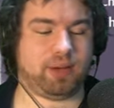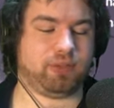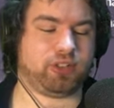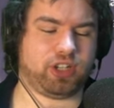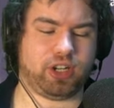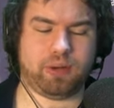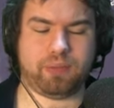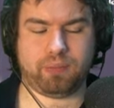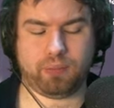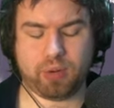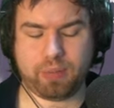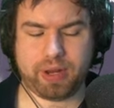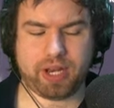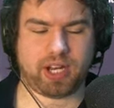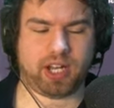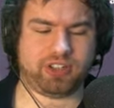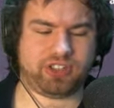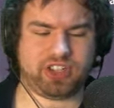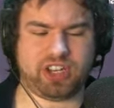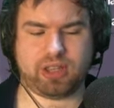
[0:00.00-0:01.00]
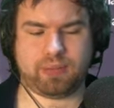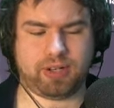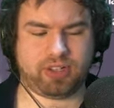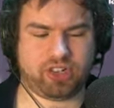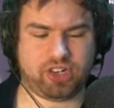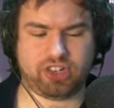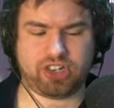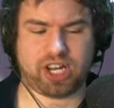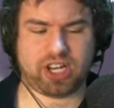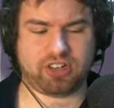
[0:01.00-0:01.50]
So would be nice to see them actually
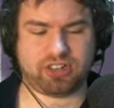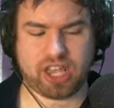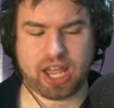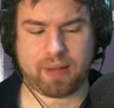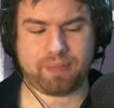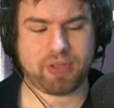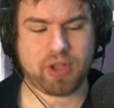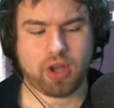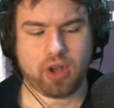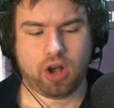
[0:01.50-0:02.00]
change that.